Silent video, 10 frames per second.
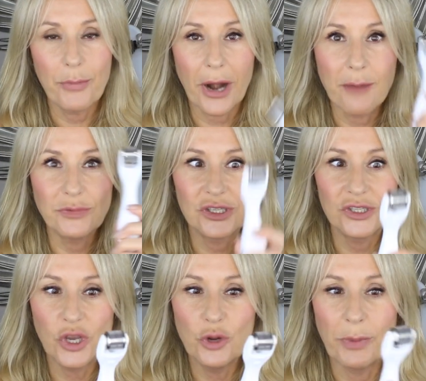but I'm
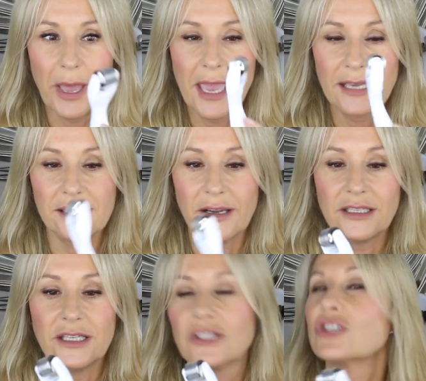super
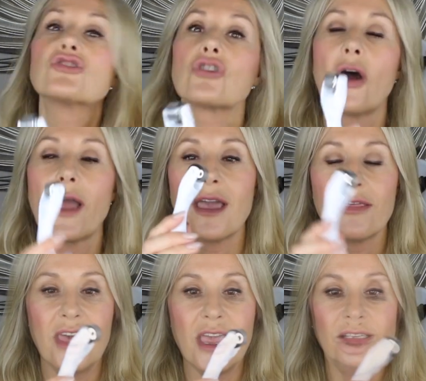excited to try
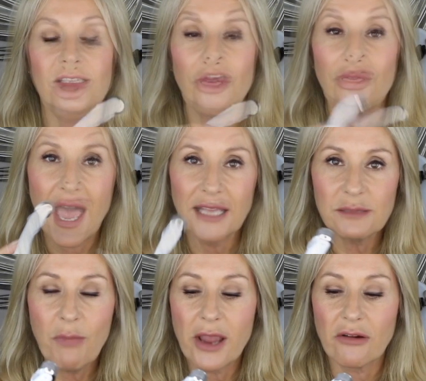this.
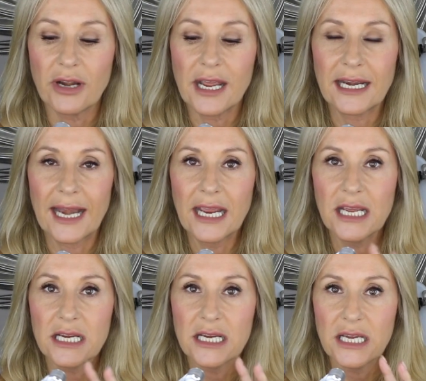That's microneedling.